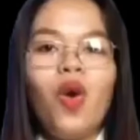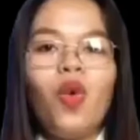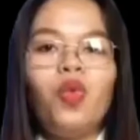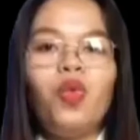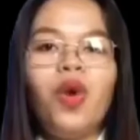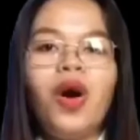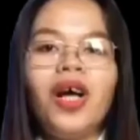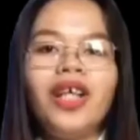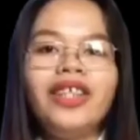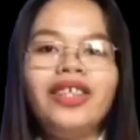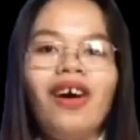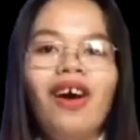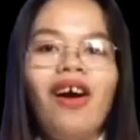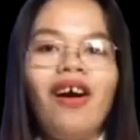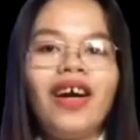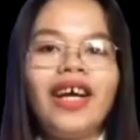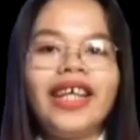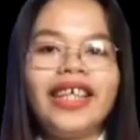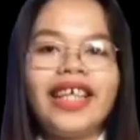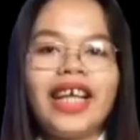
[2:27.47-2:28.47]
What
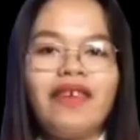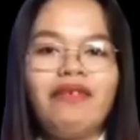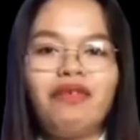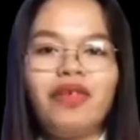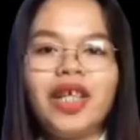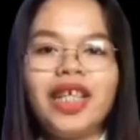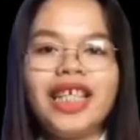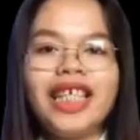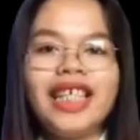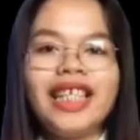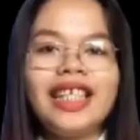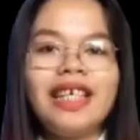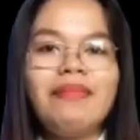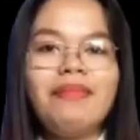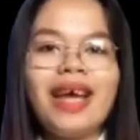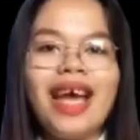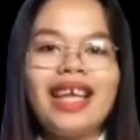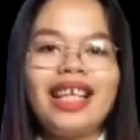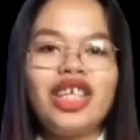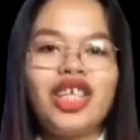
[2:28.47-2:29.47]
are diversity
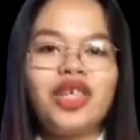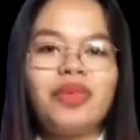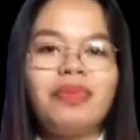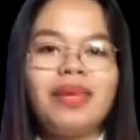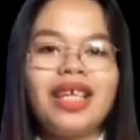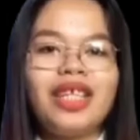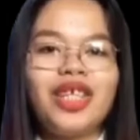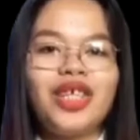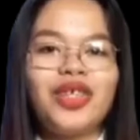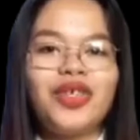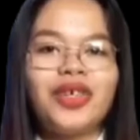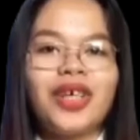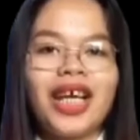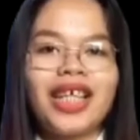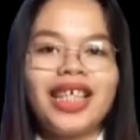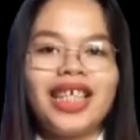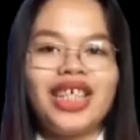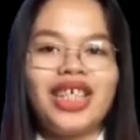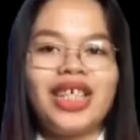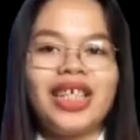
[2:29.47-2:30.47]
management
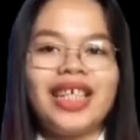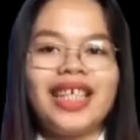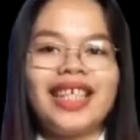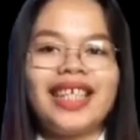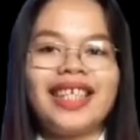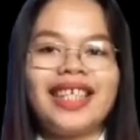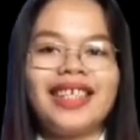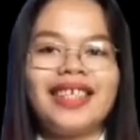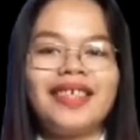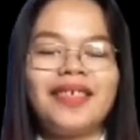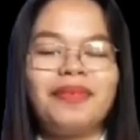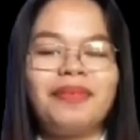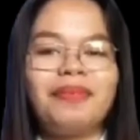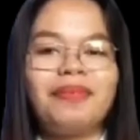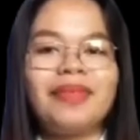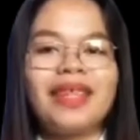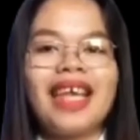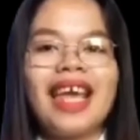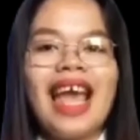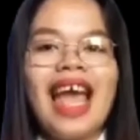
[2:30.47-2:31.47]
strategies?
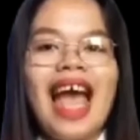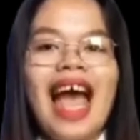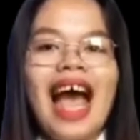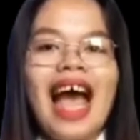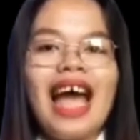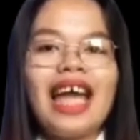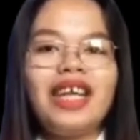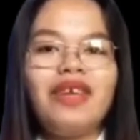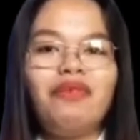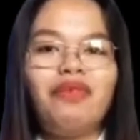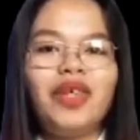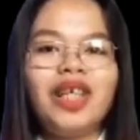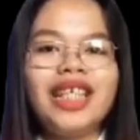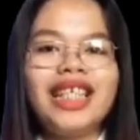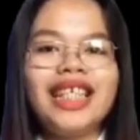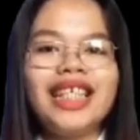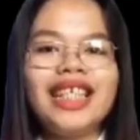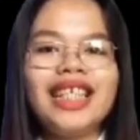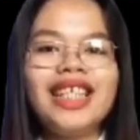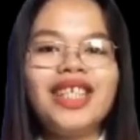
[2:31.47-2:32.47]
A
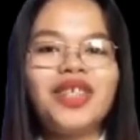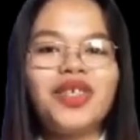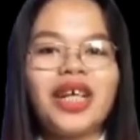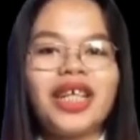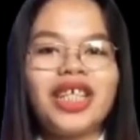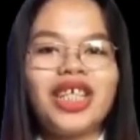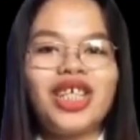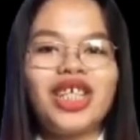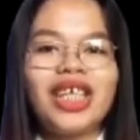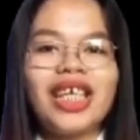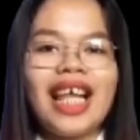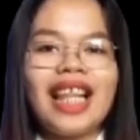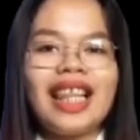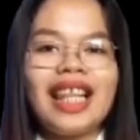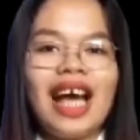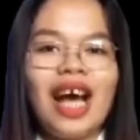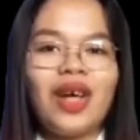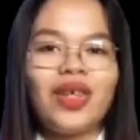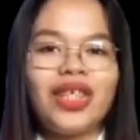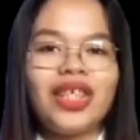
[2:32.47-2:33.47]
diversity strategy
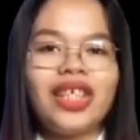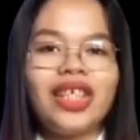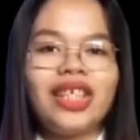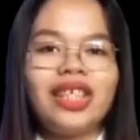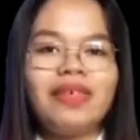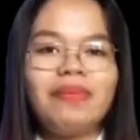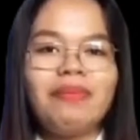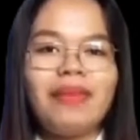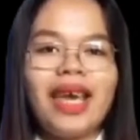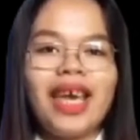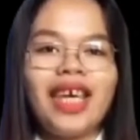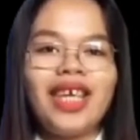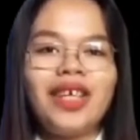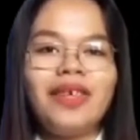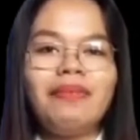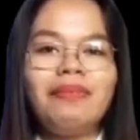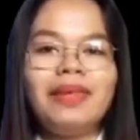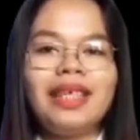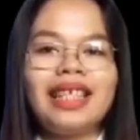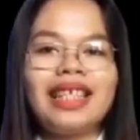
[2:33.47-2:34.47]
allows you to make
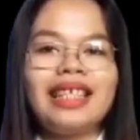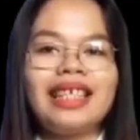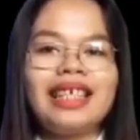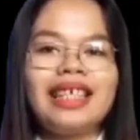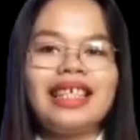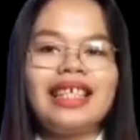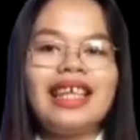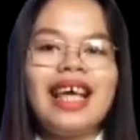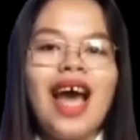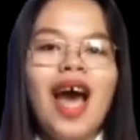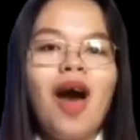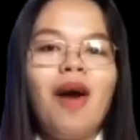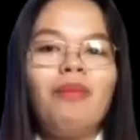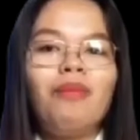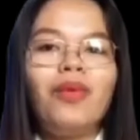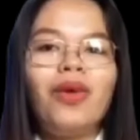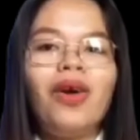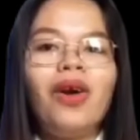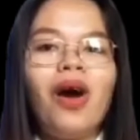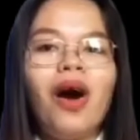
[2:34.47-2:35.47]
your business
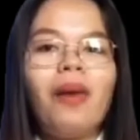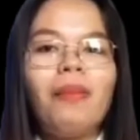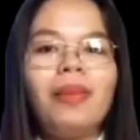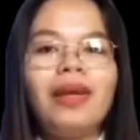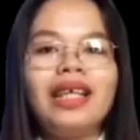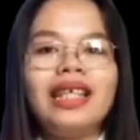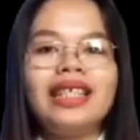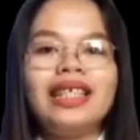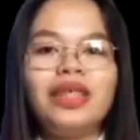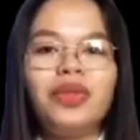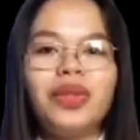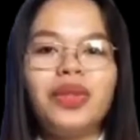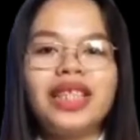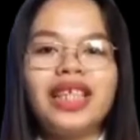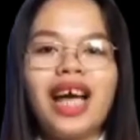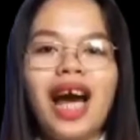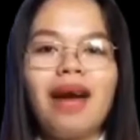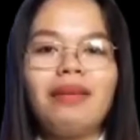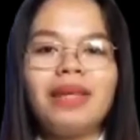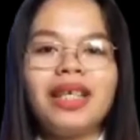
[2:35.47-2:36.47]
more open and
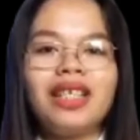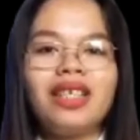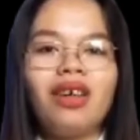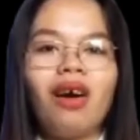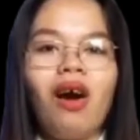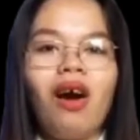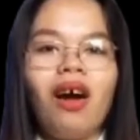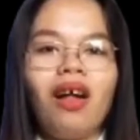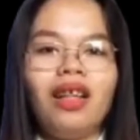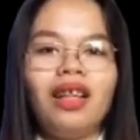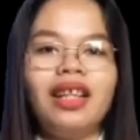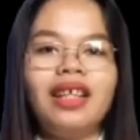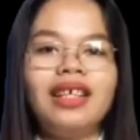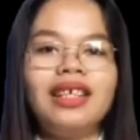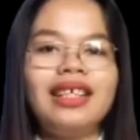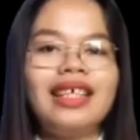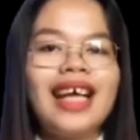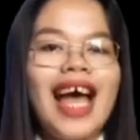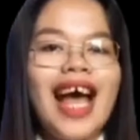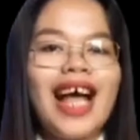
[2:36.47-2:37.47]
welcoming to all.
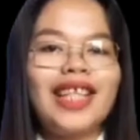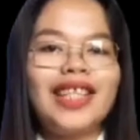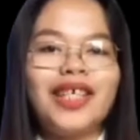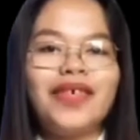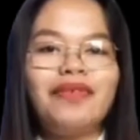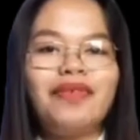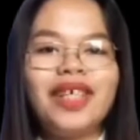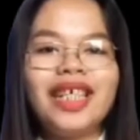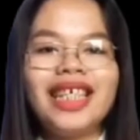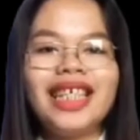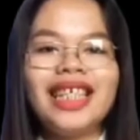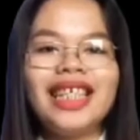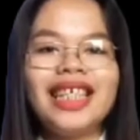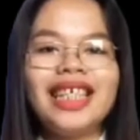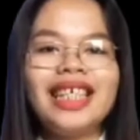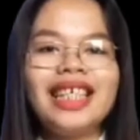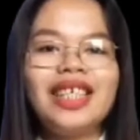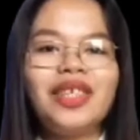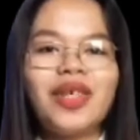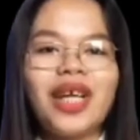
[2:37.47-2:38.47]

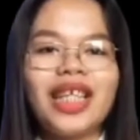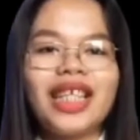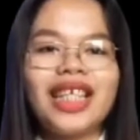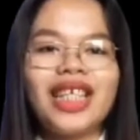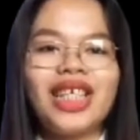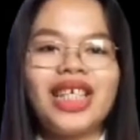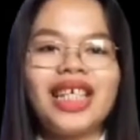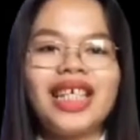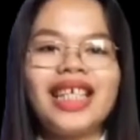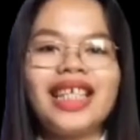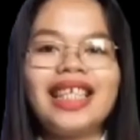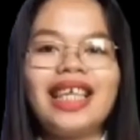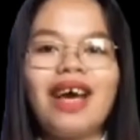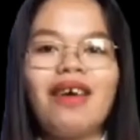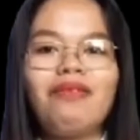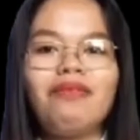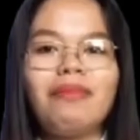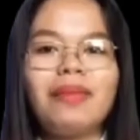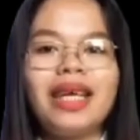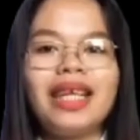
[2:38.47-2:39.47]
Diversity strategies
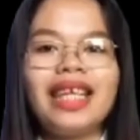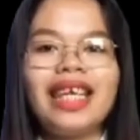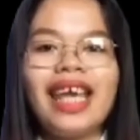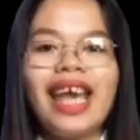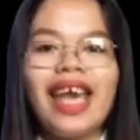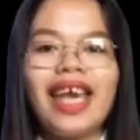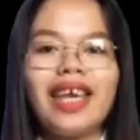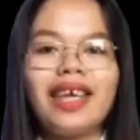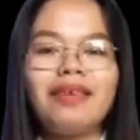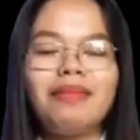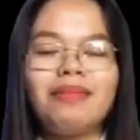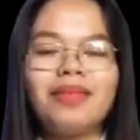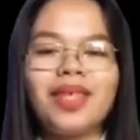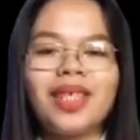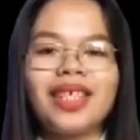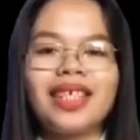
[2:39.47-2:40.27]
have many aims.